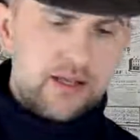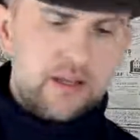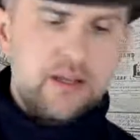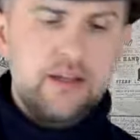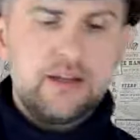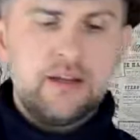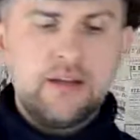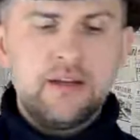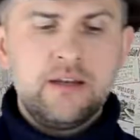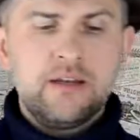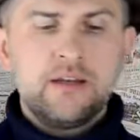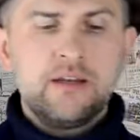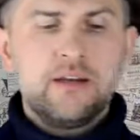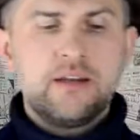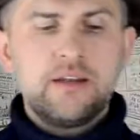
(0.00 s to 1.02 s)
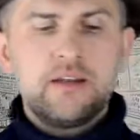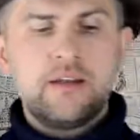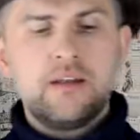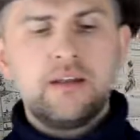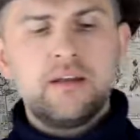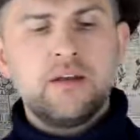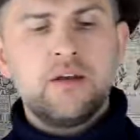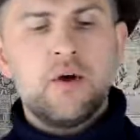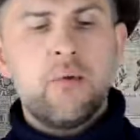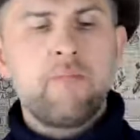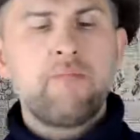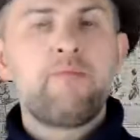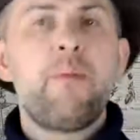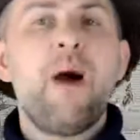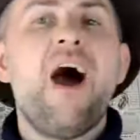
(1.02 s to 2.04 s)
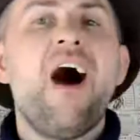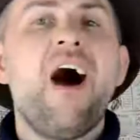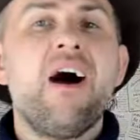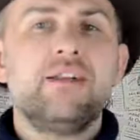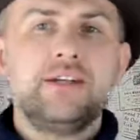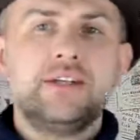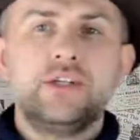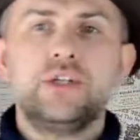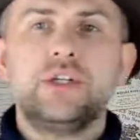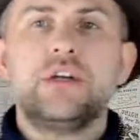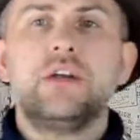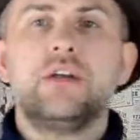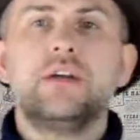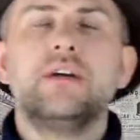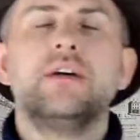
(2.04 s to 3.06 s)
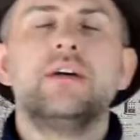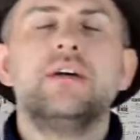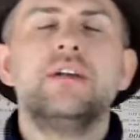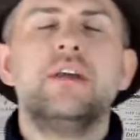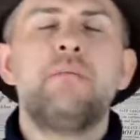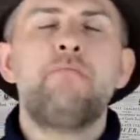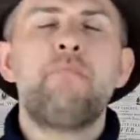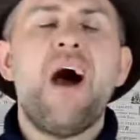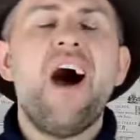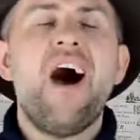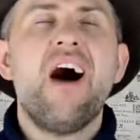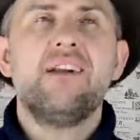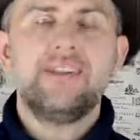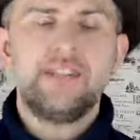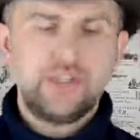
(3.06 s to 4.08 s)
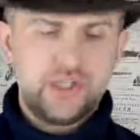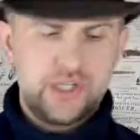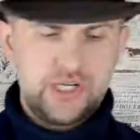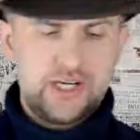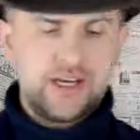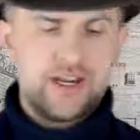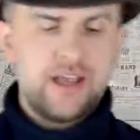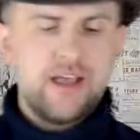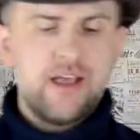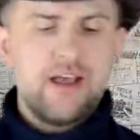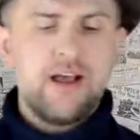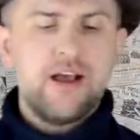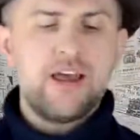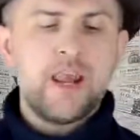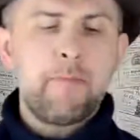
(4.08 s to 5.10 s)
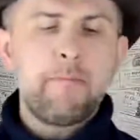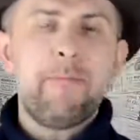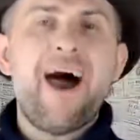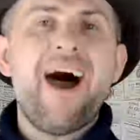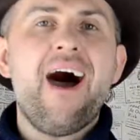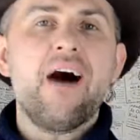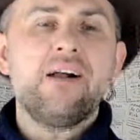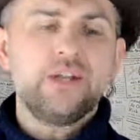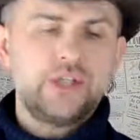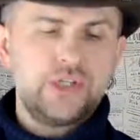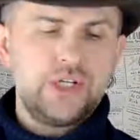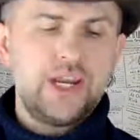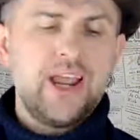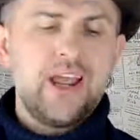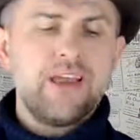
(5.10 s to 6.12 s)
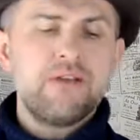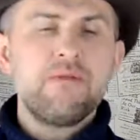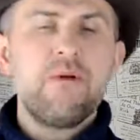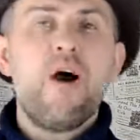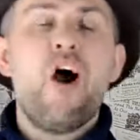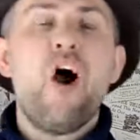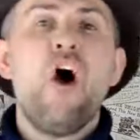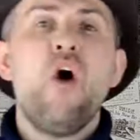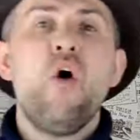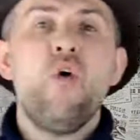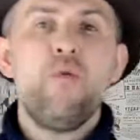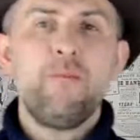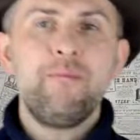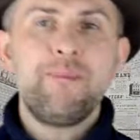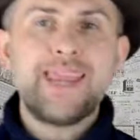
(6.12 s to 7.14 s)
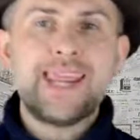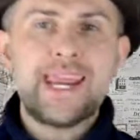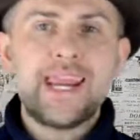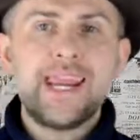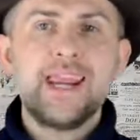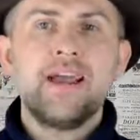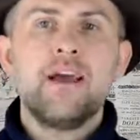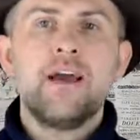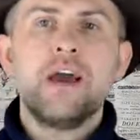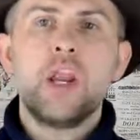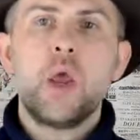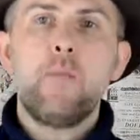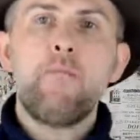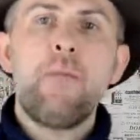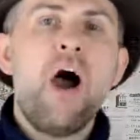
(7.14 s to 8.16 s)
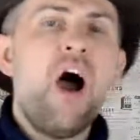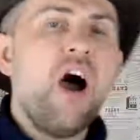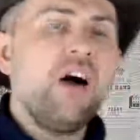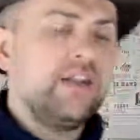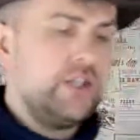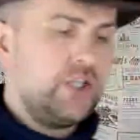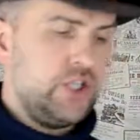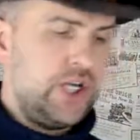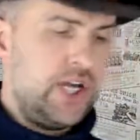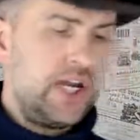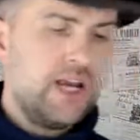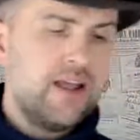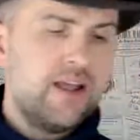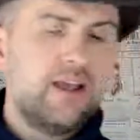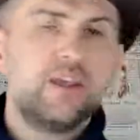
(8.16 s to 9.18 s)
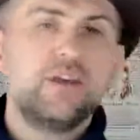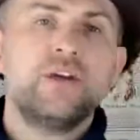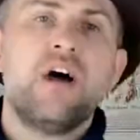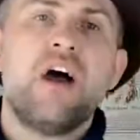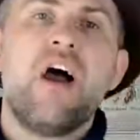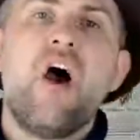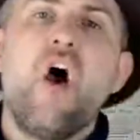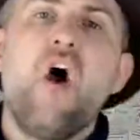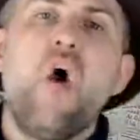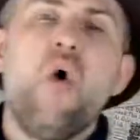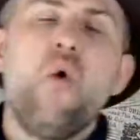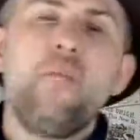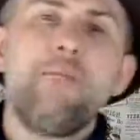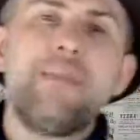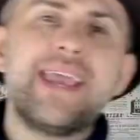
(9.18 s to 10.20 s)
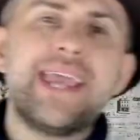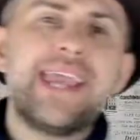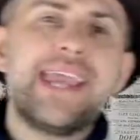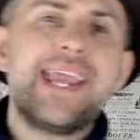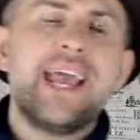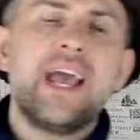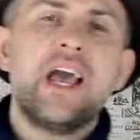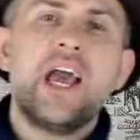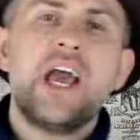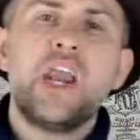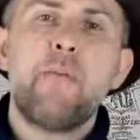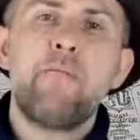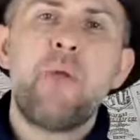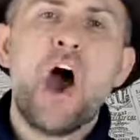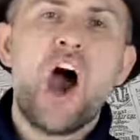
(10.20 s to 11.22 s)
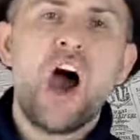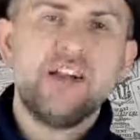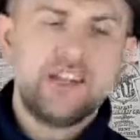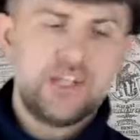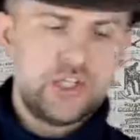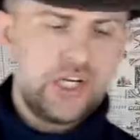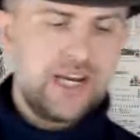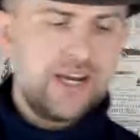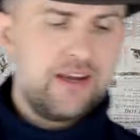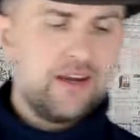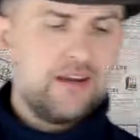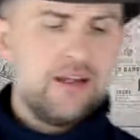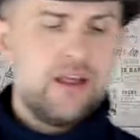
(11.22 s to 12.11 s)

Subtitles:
An apology, an apology, an apology. You owe me an apology. You owe me an apology.